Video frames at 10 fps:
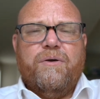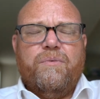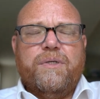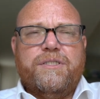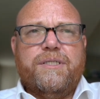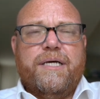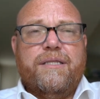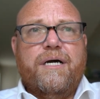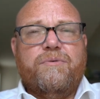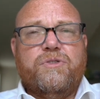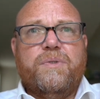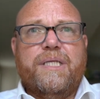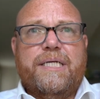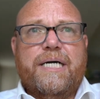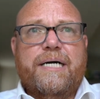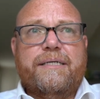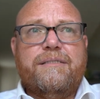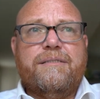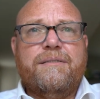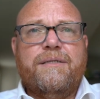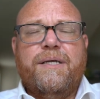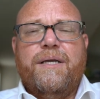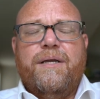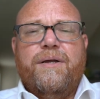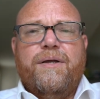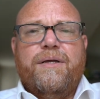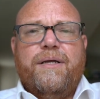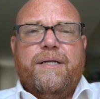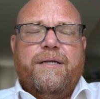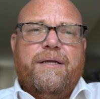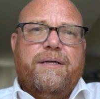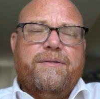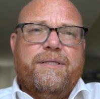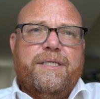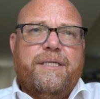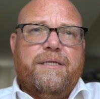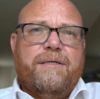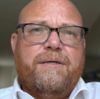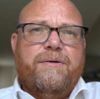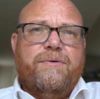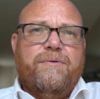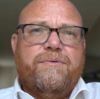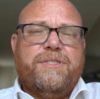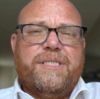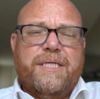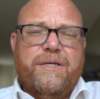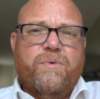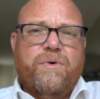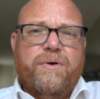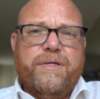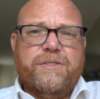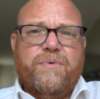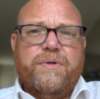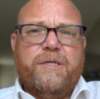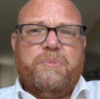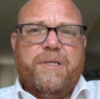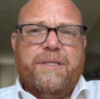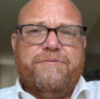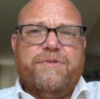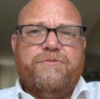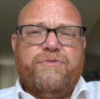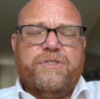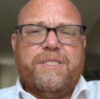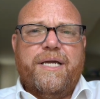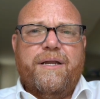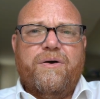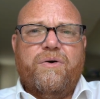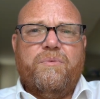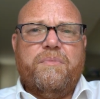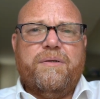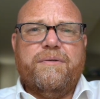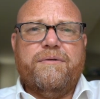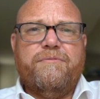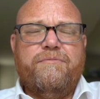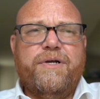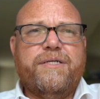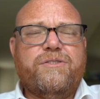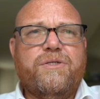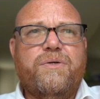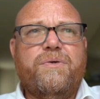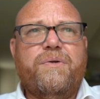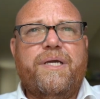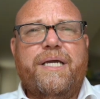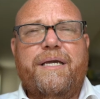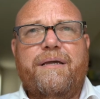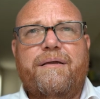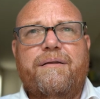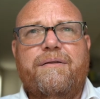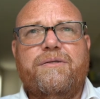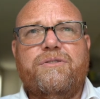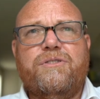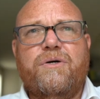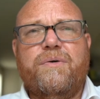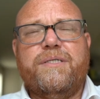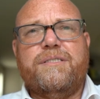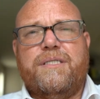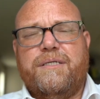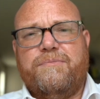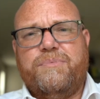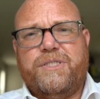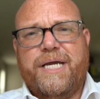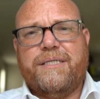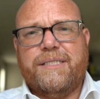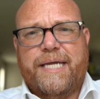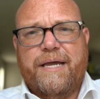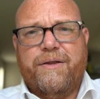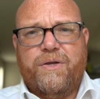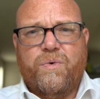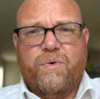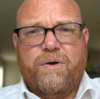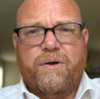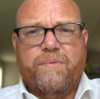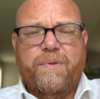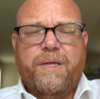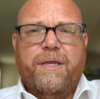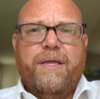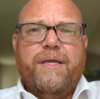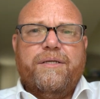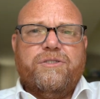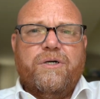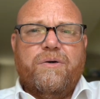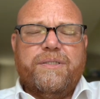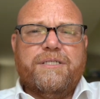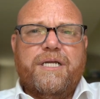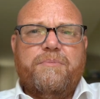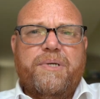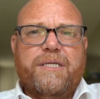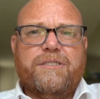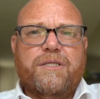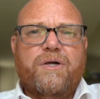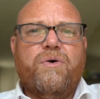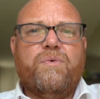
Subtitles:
which I thought was really nice. The city order is going to be lifted for stay at home very soon, and so is the Jackson County order. So it's going to be a slow